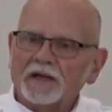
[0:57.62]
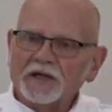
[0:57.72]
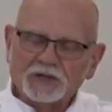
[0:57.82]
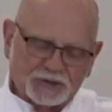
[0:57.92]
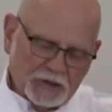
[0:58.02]
And
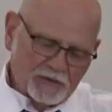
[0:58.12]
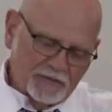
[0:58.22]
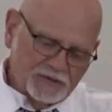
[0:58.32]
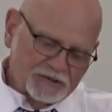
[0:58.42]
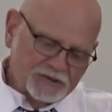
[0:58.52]
ye
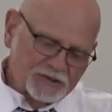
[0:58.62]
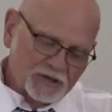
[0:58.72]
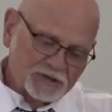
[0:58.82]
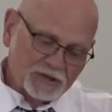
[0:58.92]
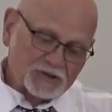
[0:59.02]

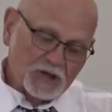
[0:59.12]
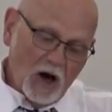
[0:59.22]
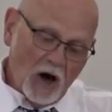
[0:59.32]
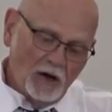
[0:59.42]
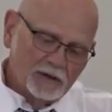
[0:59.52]
servants to
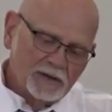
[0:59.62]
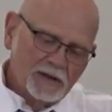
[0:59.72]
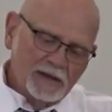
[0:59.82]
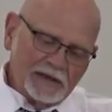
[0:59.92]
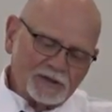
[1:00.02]

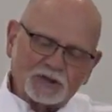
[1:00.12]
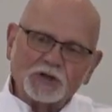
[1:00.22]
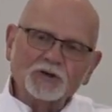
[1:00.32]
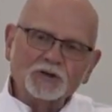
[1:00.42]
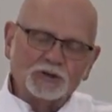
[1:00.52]
Saul,
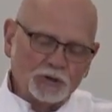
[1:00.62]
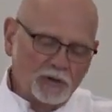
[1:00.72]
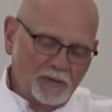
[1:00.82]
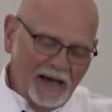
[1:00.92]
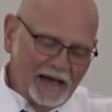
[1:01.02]
choose
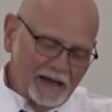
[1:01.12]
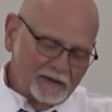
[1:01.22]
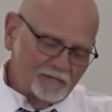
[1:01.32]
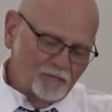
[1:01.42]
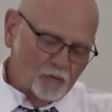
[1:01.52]
you a
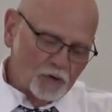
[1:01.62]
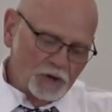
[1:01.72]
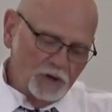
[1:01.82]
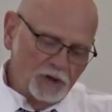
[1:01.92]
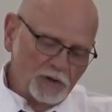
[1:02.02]
man for
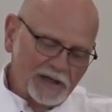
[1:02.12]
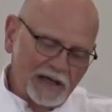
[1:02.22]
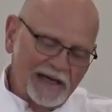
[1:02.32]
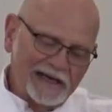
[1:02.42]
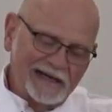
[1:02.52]
you,
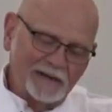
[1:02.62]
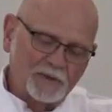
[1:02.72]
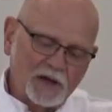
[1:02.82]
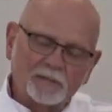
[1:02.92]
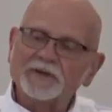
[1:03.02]
and let
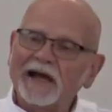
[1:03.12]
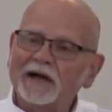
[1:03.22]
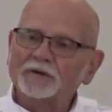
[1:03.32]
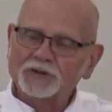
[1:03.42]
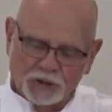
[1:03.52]
him come
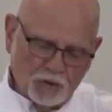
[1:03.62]
down to